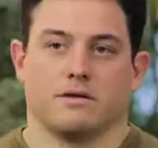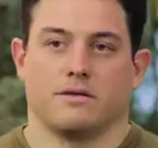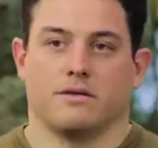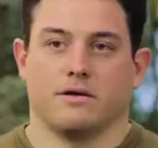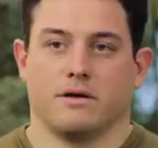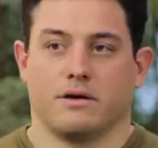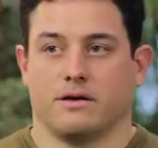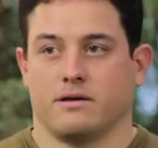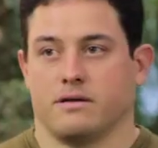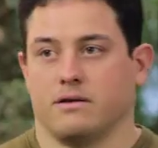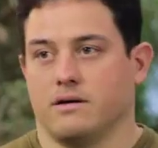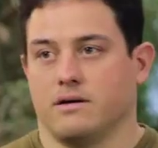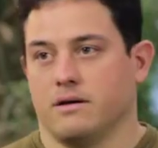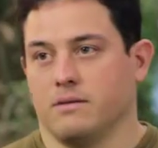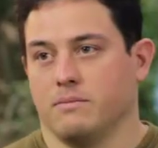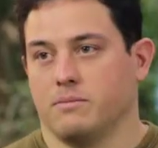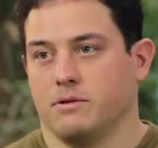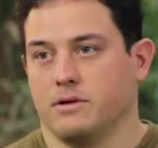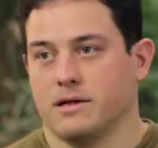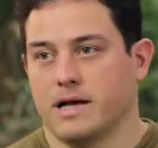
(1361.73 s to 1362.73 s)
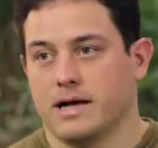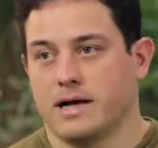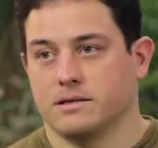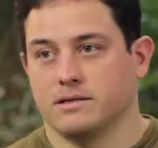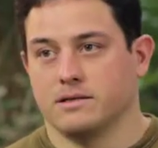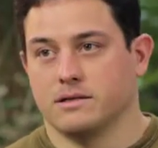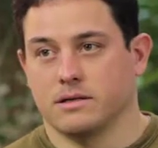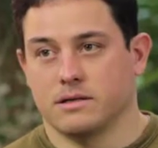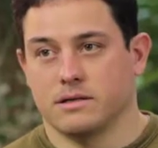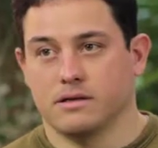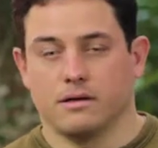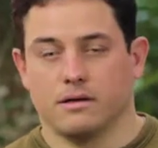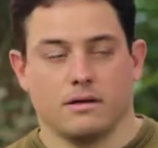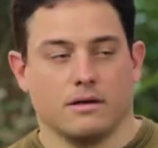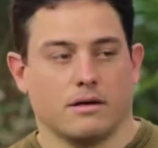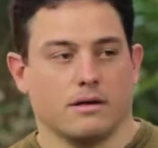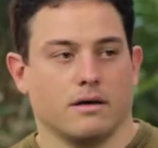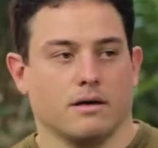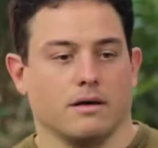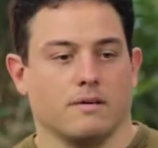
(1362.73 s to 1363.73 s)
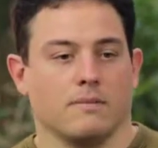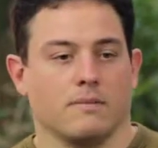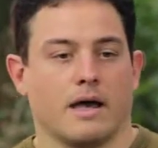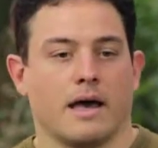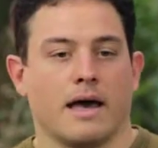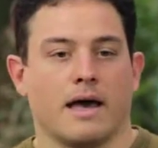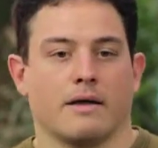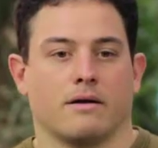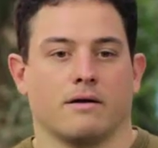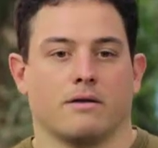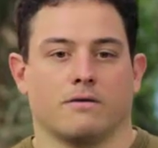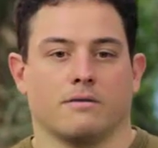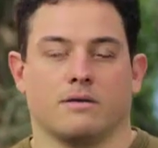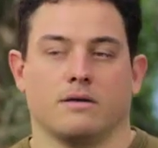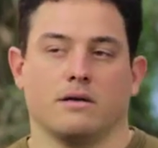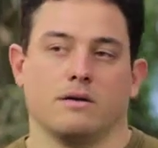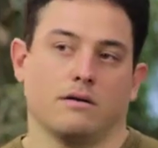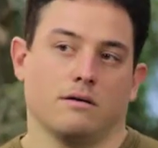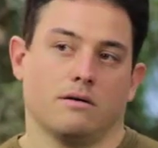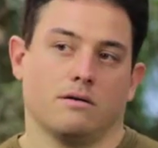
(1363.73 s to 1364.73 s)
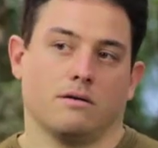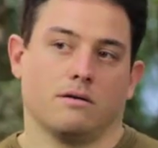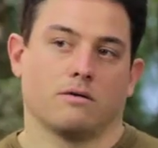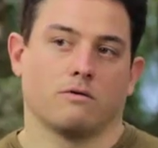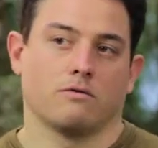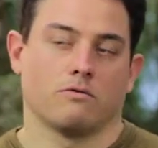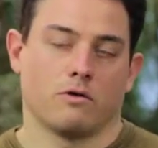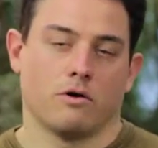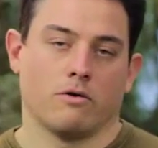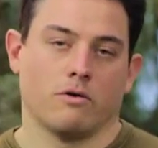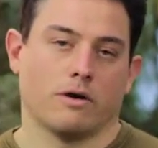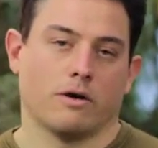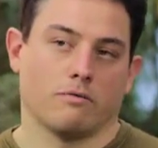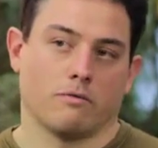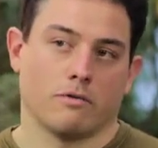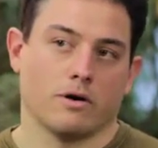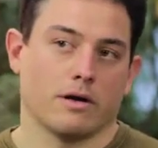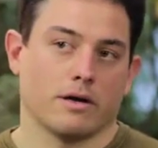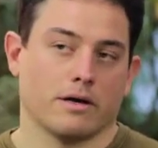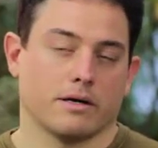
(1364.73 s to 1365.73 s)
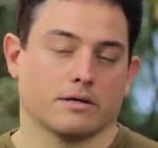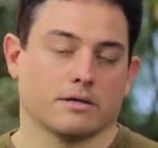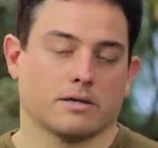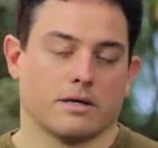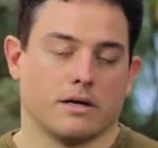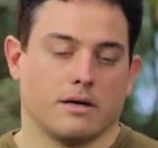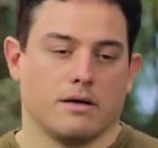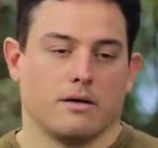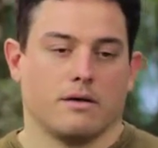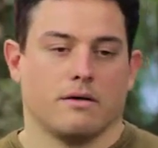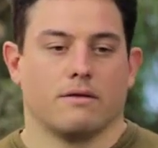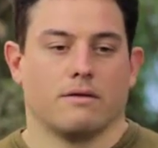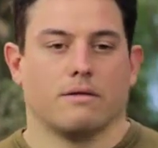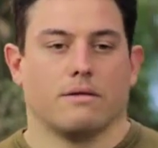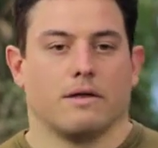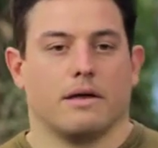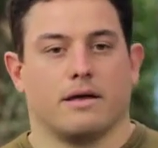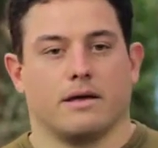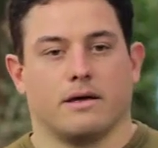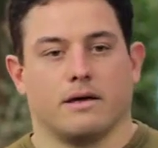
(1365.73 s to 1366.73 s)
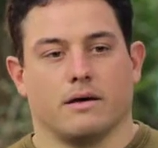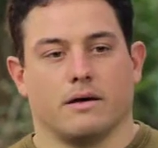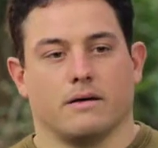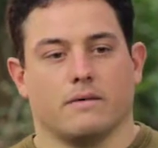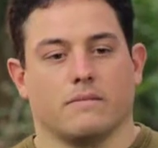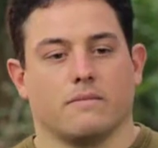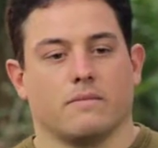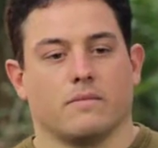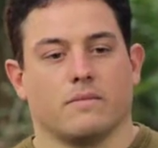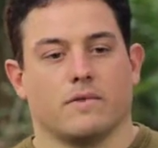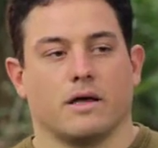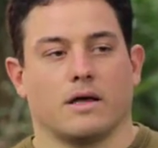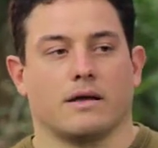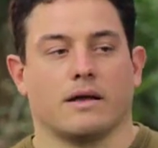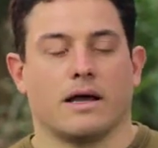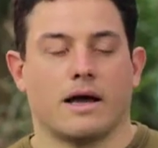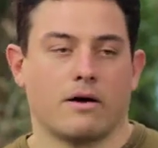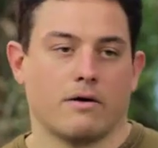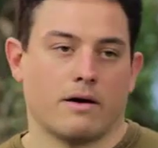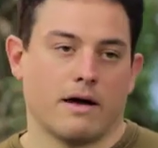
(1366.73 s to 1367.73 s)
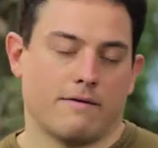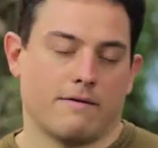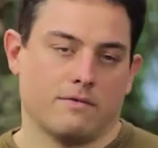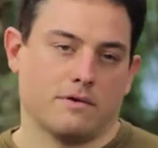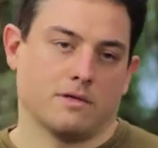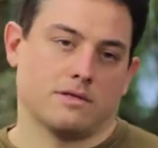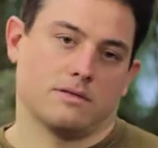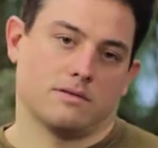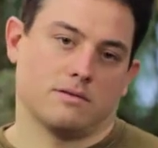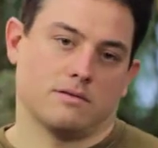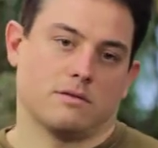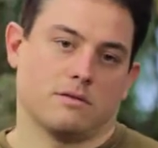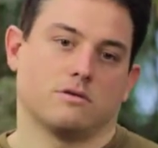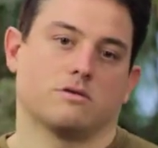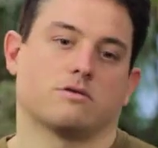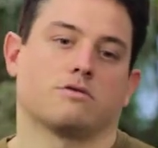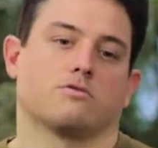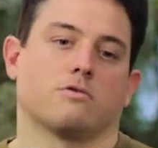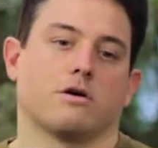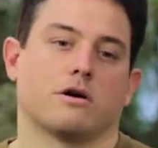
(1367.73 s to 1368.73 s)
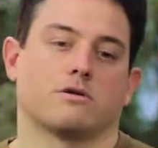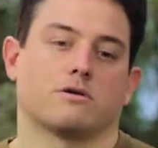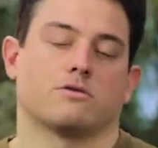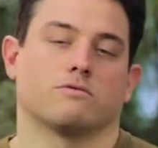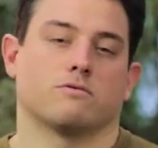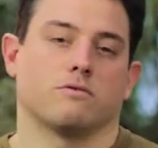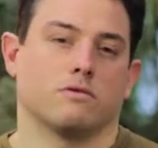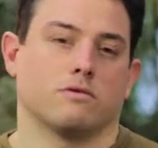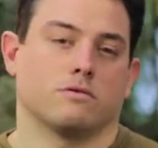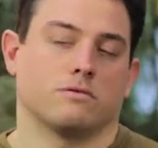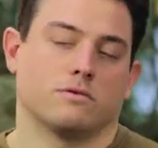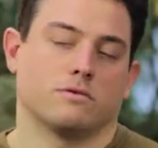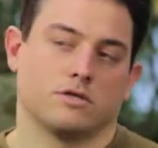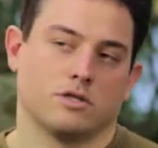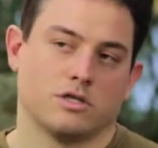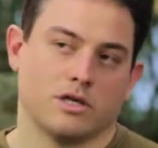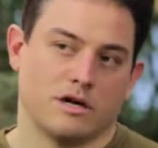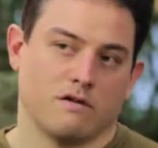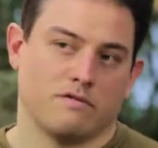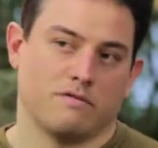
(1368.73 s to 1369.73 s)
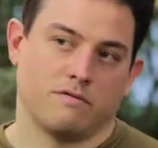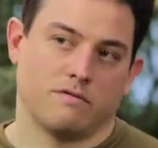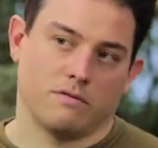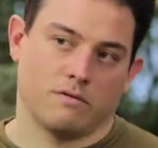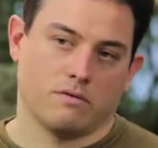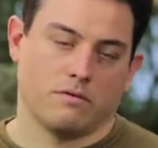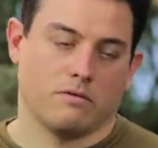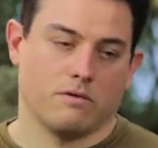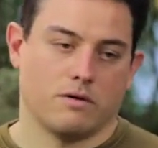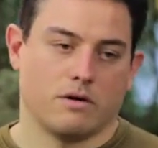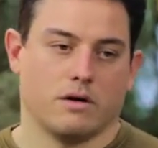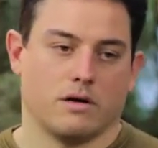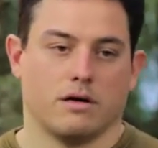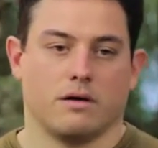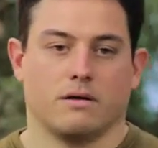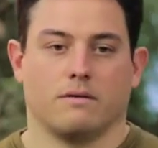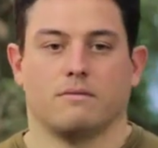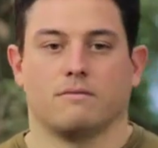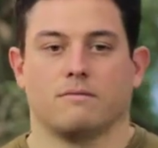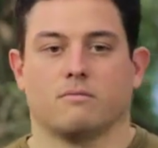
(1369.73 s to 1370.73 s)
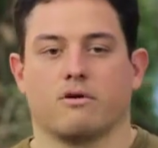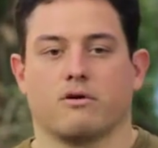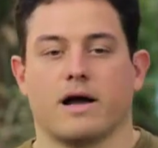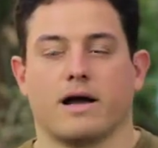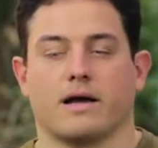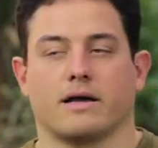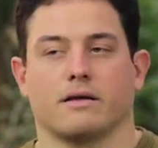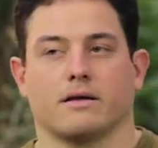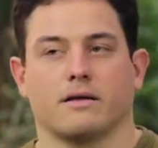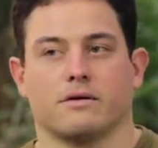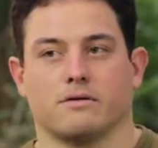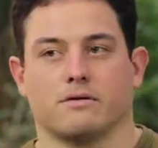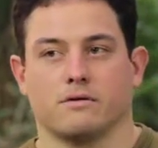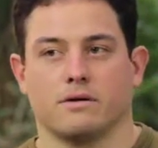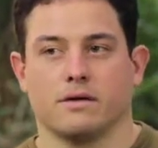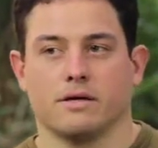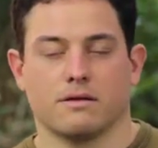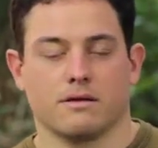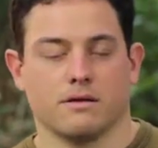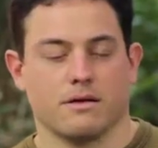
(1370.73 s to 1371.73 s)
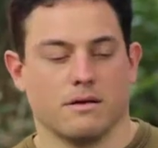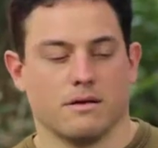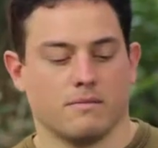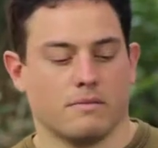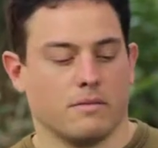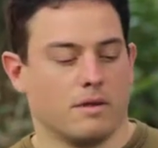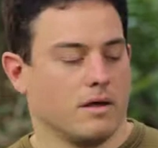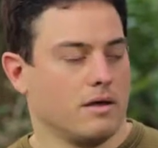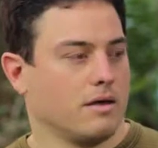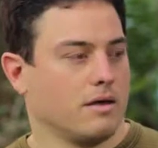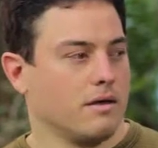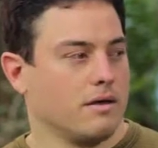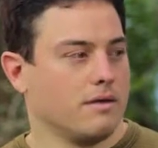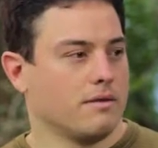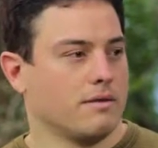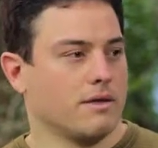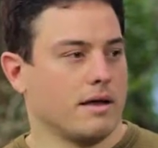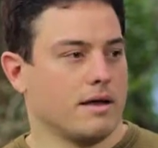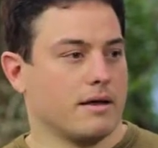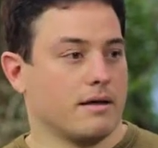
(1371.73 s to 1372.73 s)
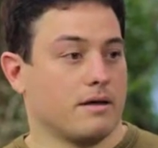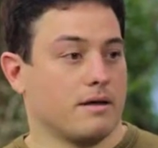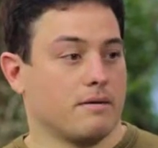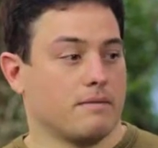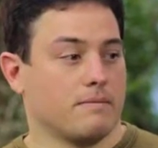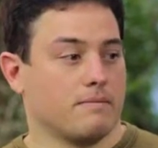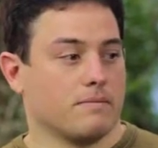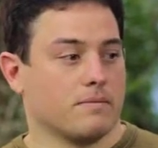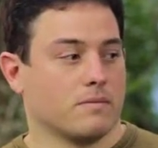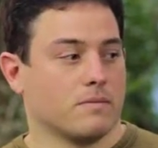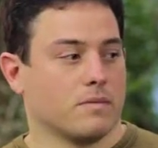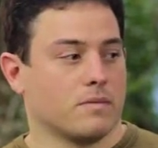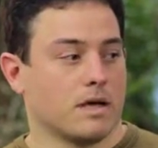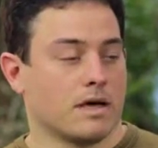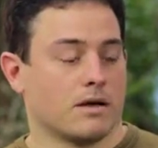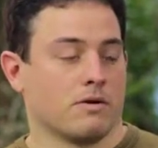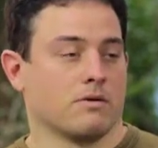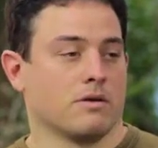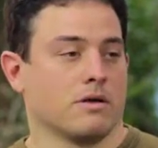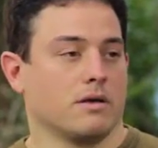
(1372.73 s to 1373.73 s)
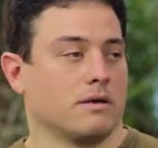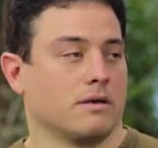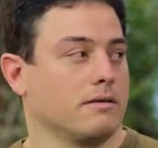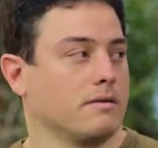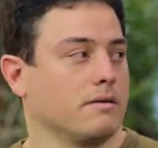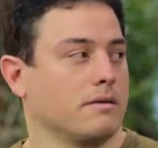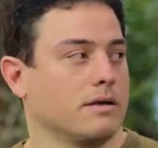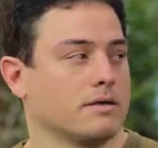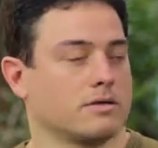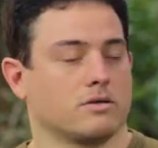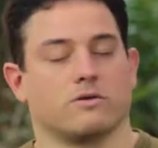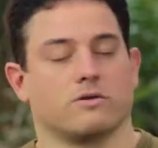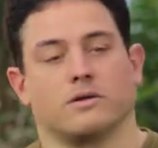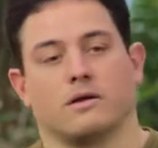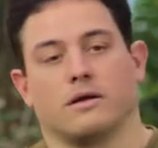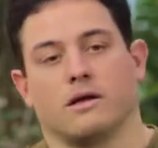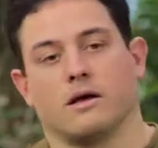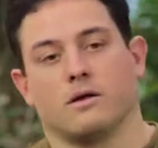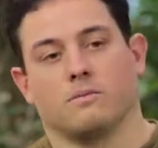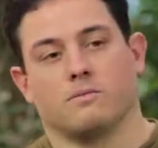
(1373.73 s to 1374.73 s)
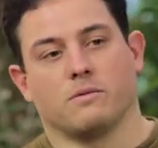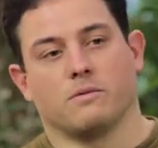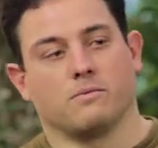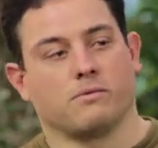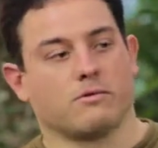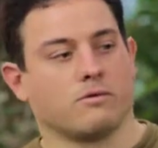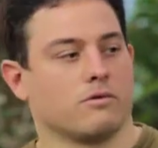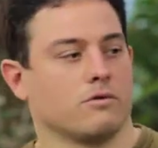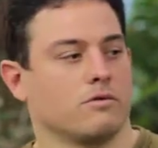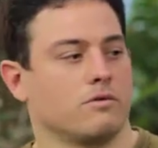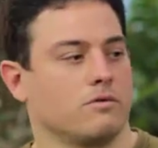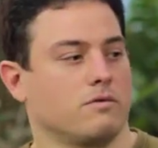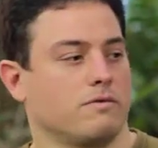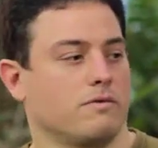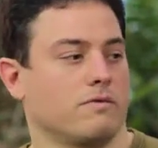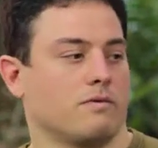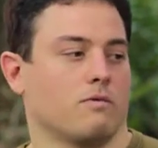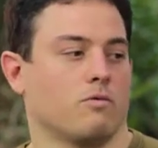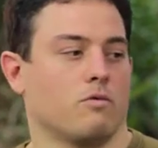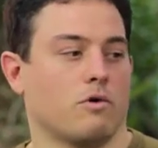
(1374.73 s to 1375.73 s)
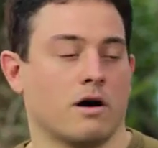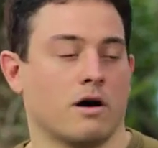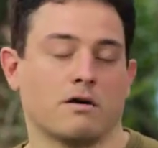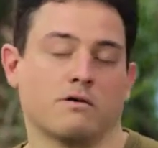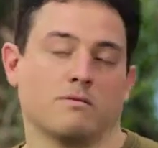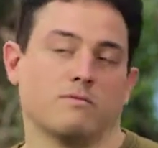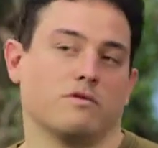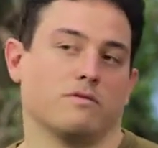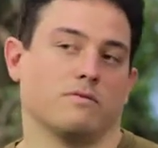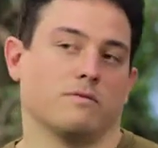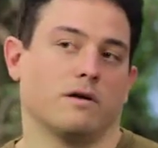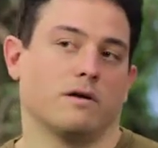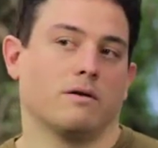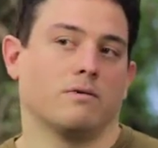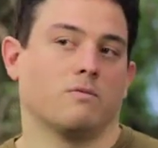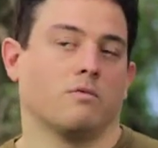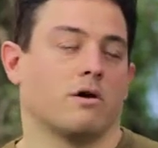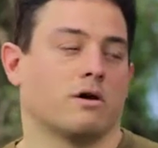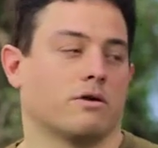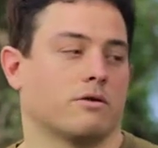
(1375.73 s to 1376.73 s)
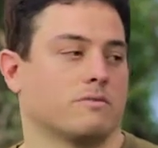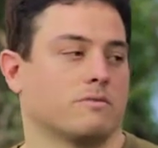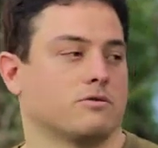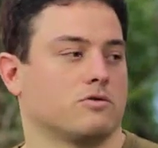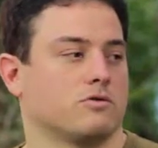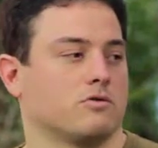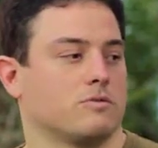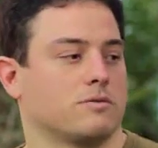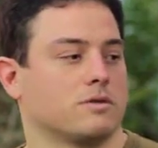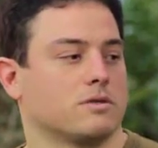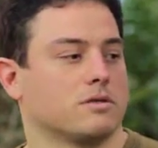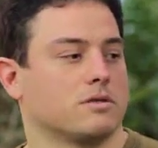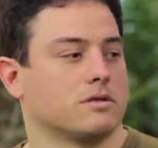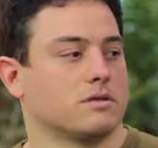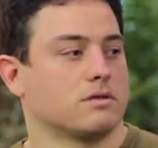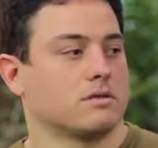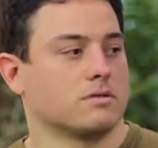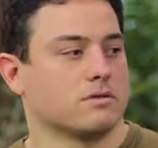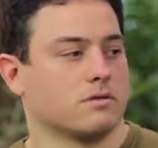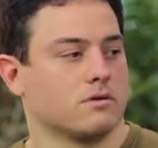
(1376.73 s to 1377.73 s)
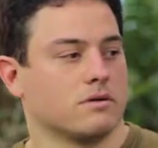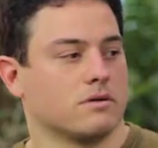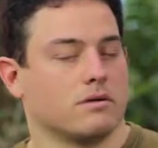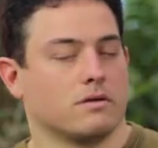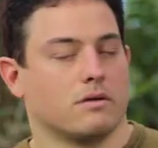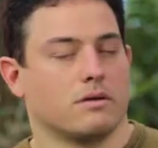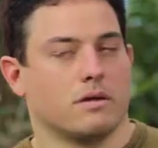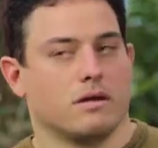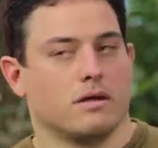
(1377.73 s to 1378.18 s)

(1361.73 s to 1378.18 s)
thick plastic at the growing rings, they now have this structural shelf or bracket underneath them that not only is going to help improve water movement and water absorbance in the soil,